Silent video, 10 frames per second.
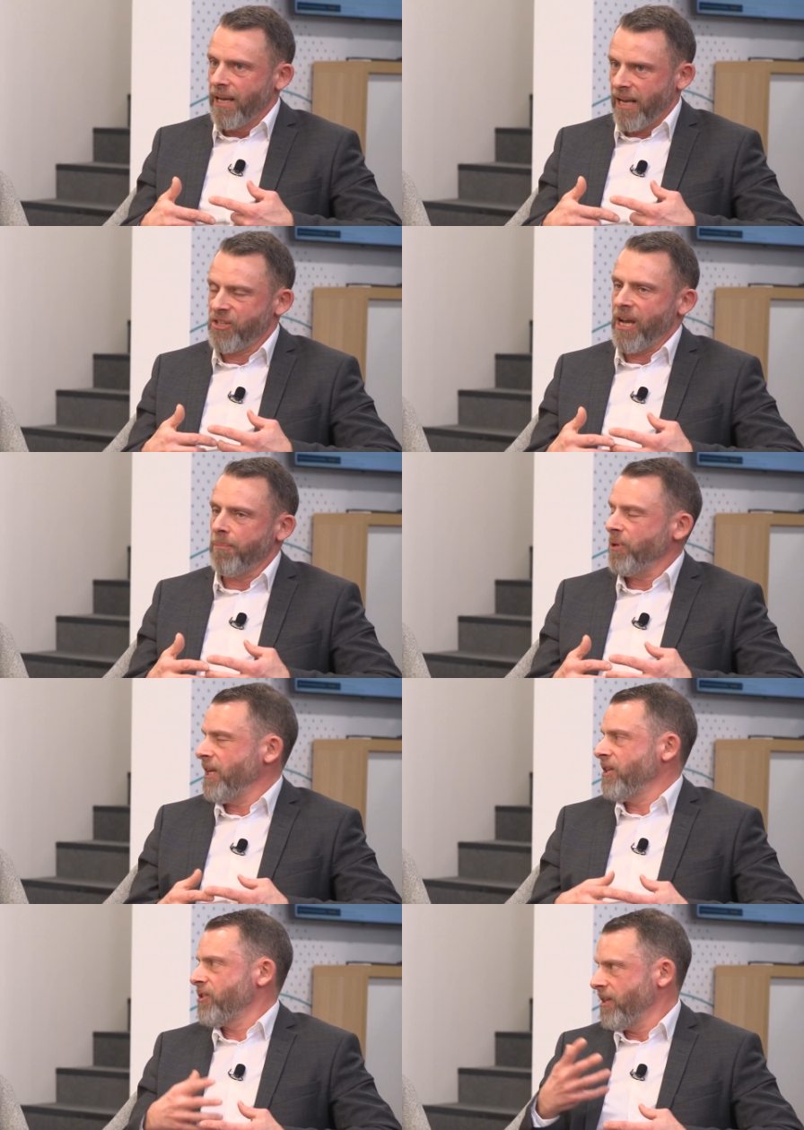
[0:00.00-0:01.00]

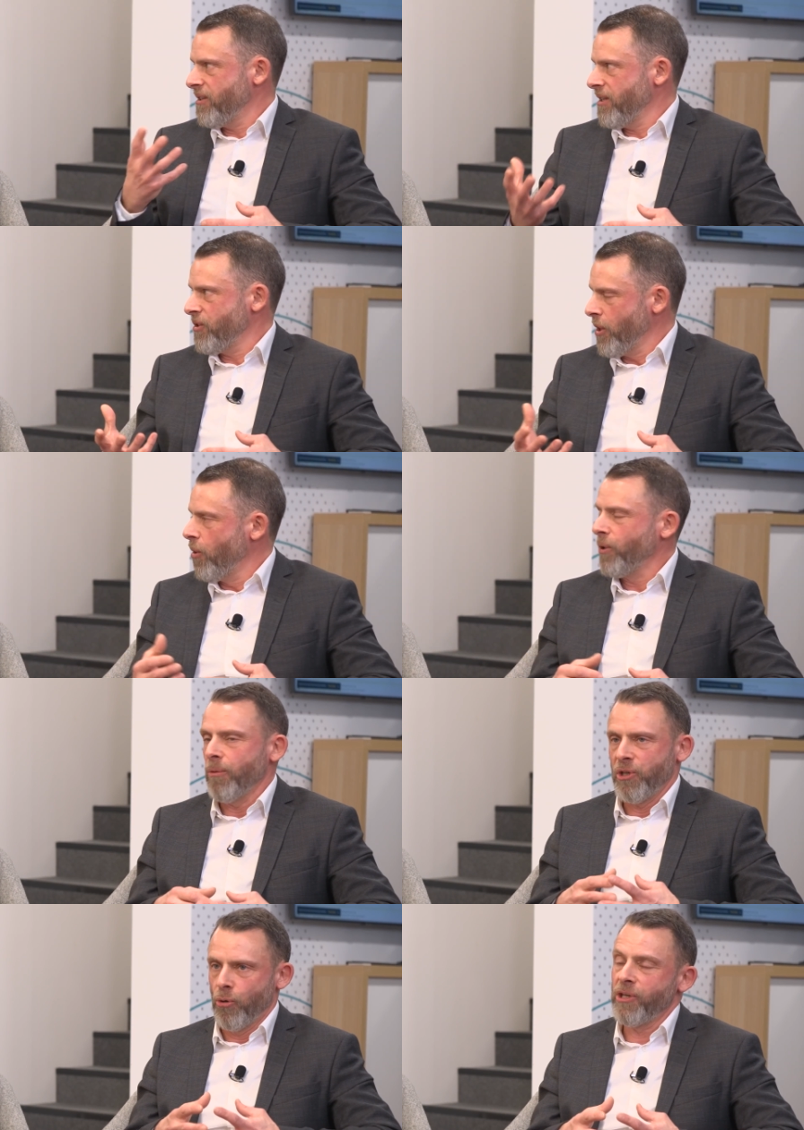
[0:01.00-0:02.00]
SIPs, the TCO that
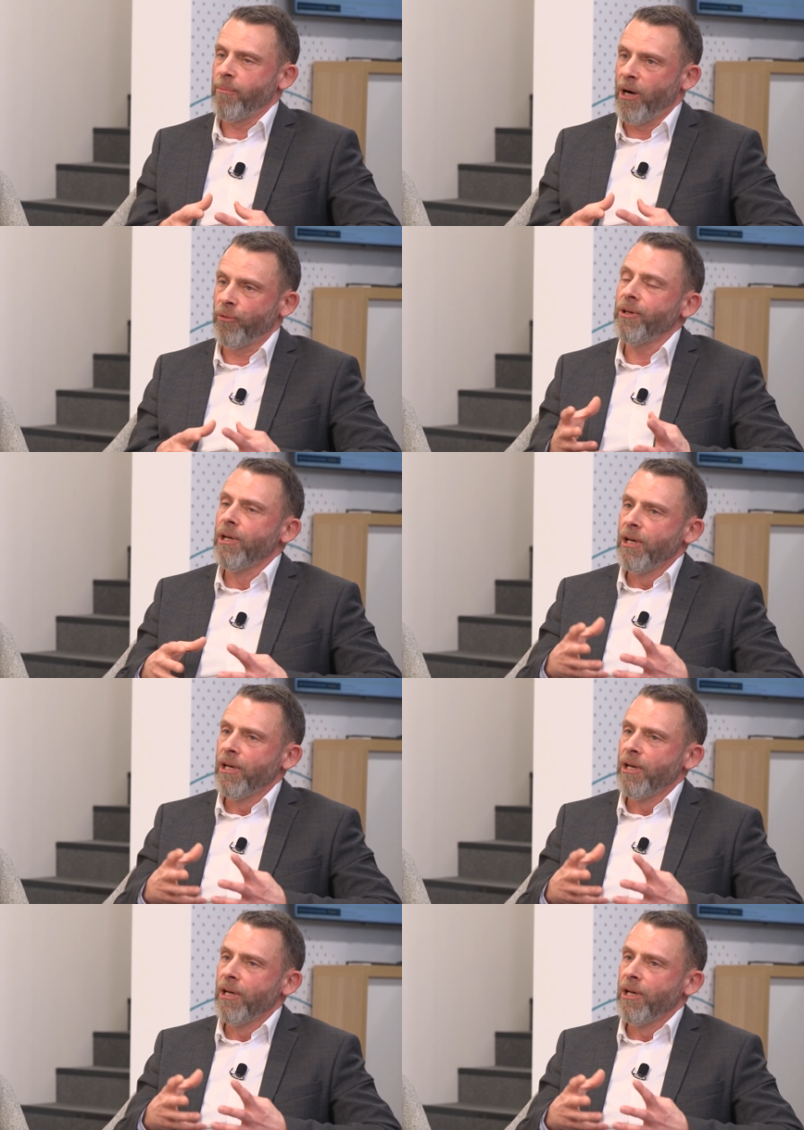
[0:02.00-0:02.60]
we talked about,